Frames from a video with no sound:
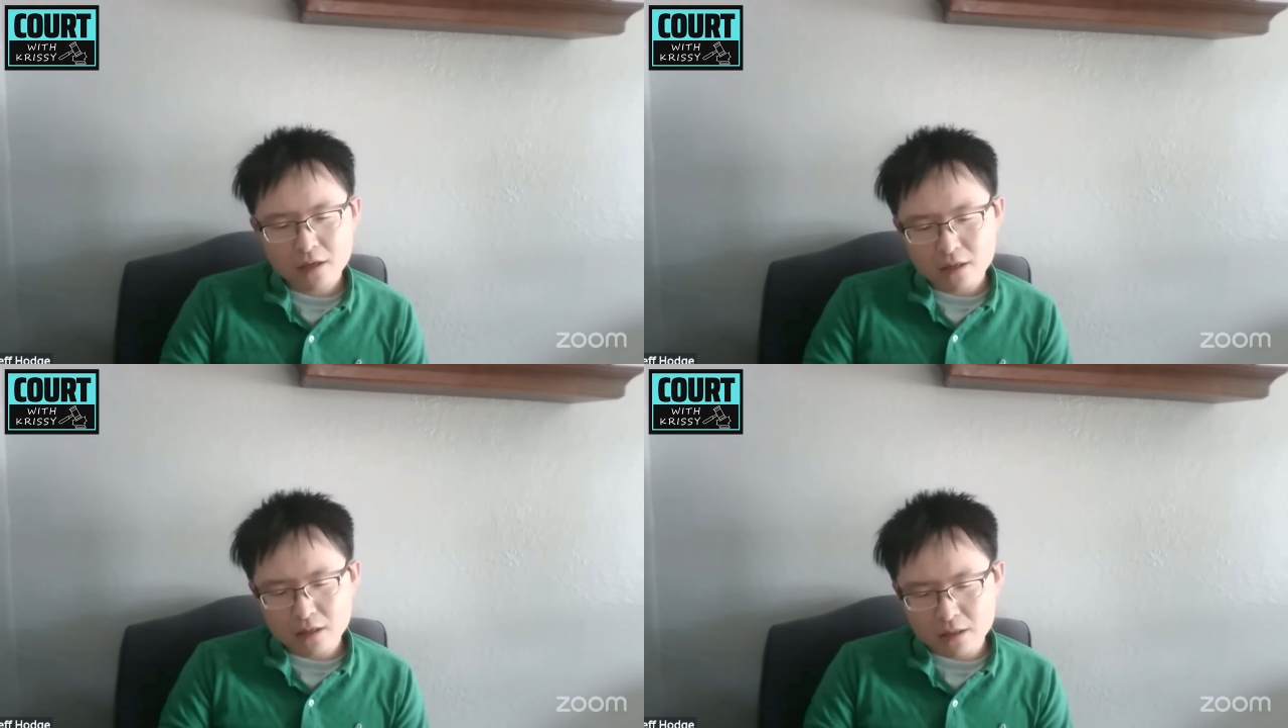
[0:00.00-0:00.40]

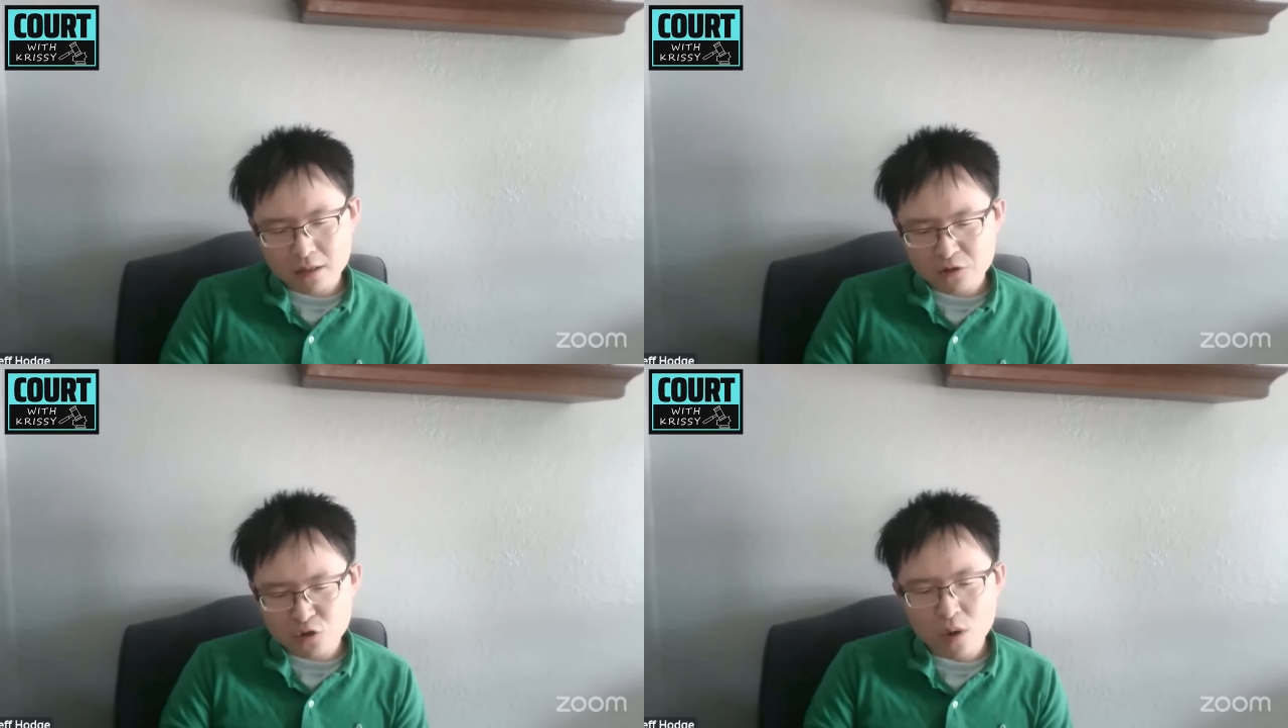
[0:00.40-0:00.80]

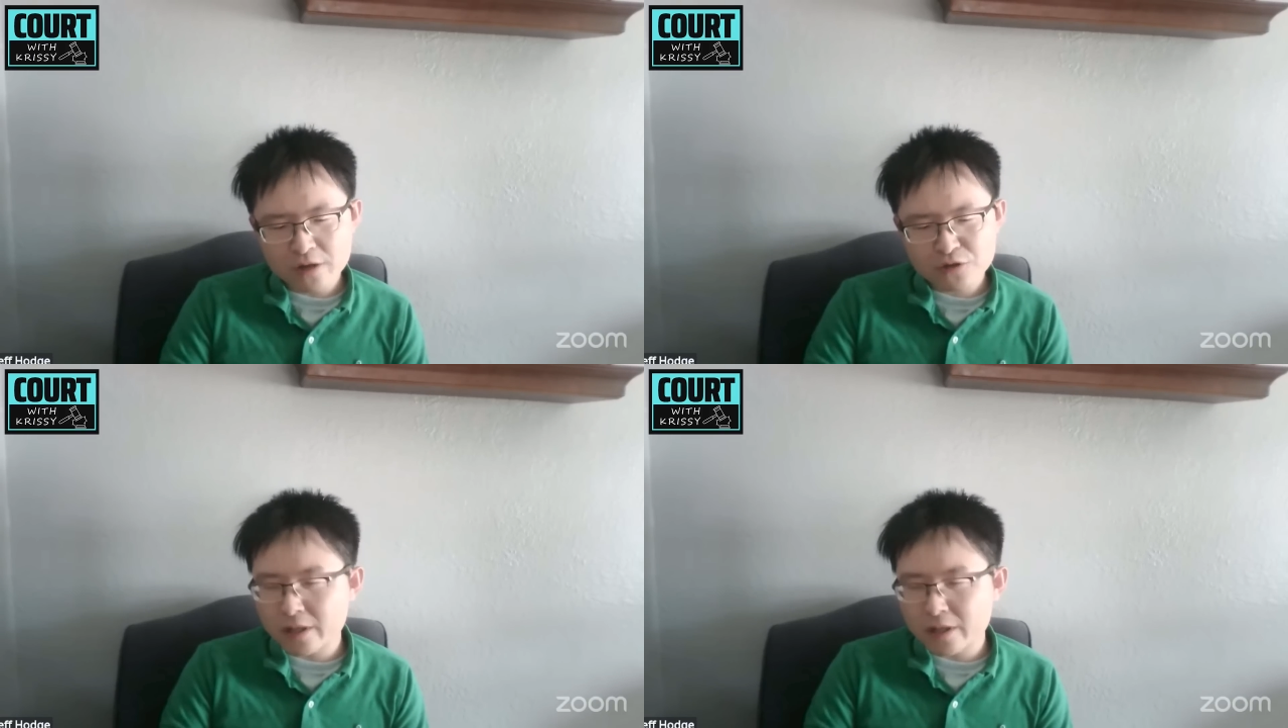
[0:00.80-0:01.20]
trying
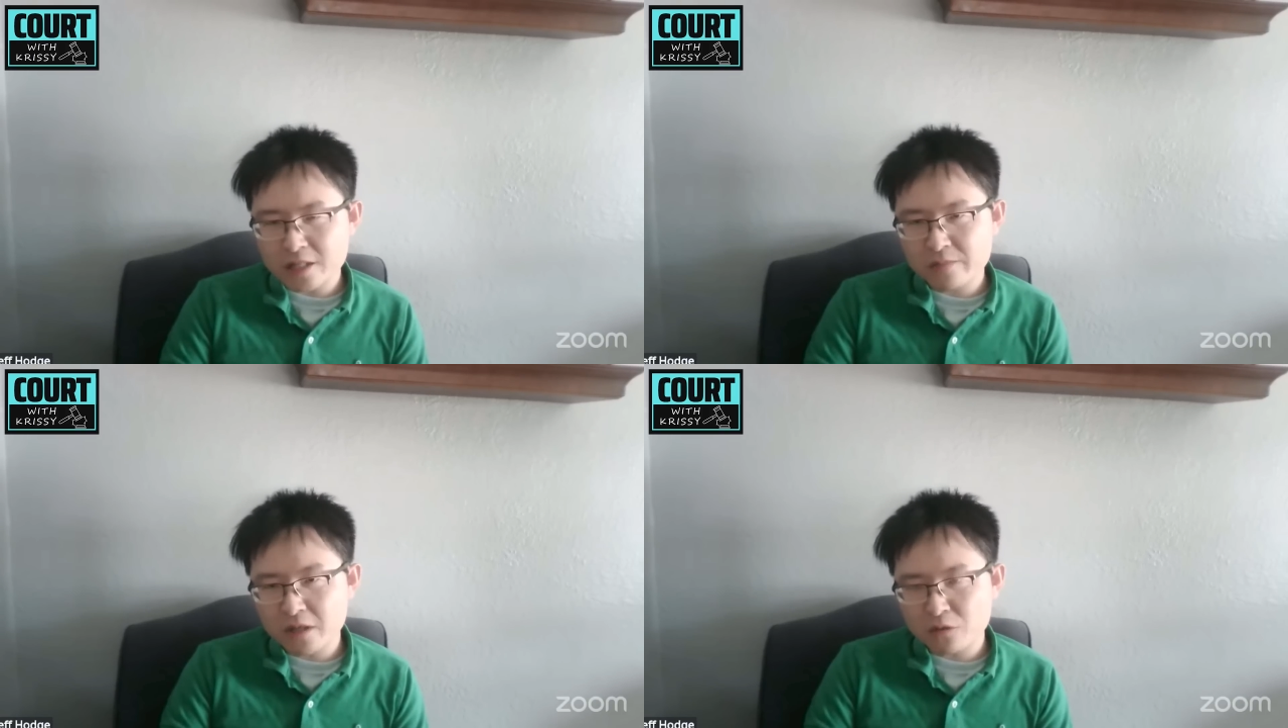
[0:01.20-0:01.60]
to get
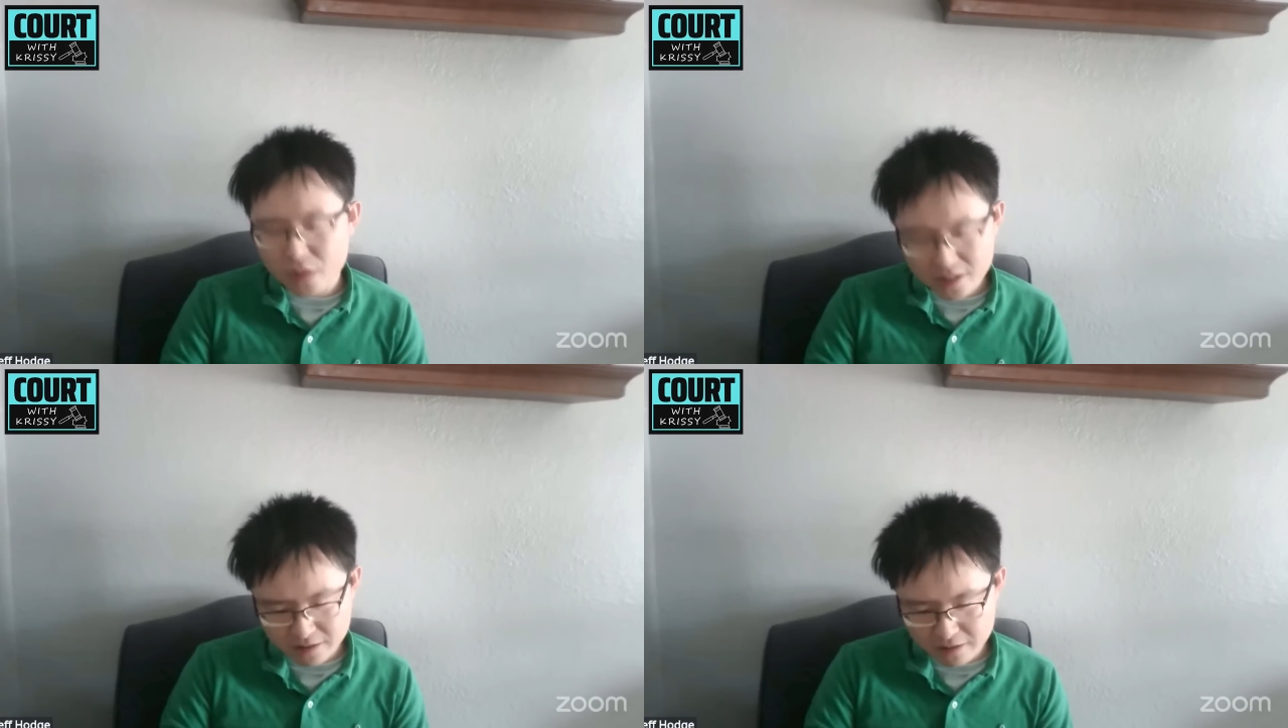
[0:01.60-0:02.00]
me
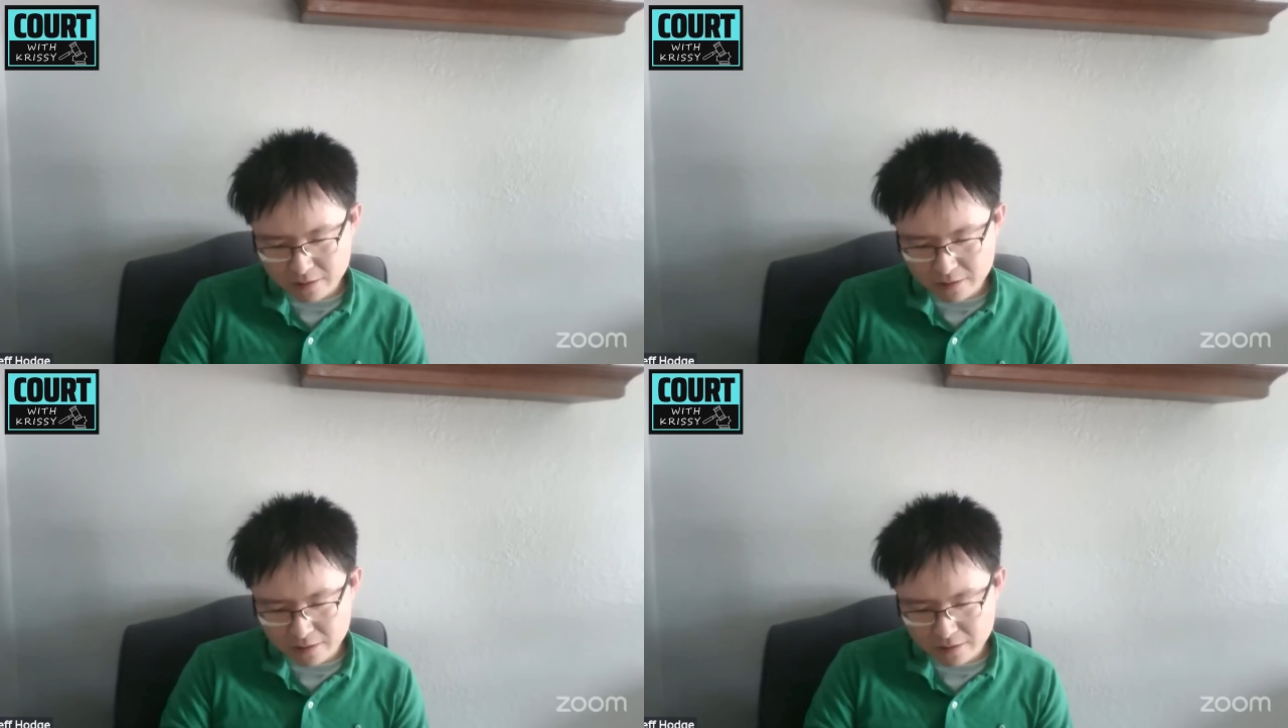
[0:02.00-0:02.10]
arrested.